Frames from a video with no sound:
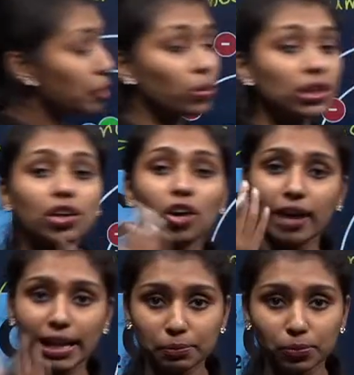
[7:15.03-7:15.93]
about the
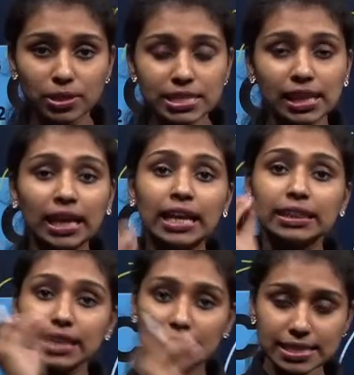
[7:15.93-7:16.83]
covalent bonds,
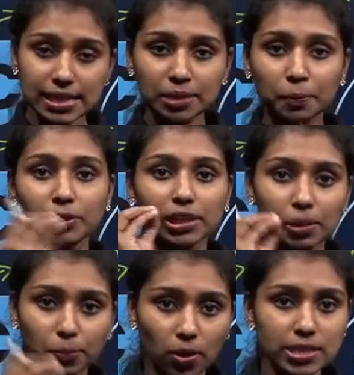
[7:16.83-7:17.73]
these are the particular
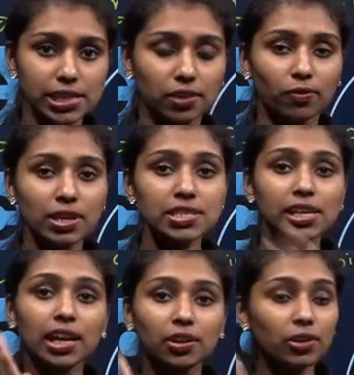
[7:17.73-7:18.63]
bonds in which
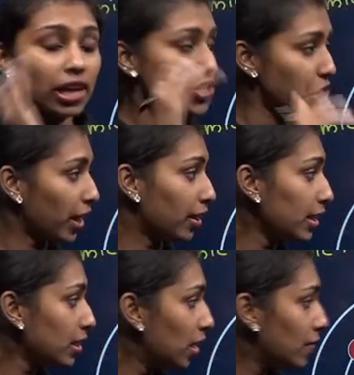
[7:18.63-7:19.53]
electron can share,
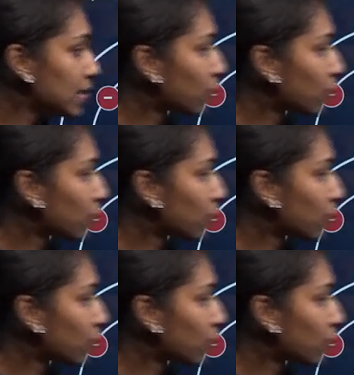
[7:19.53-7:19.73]
right? It is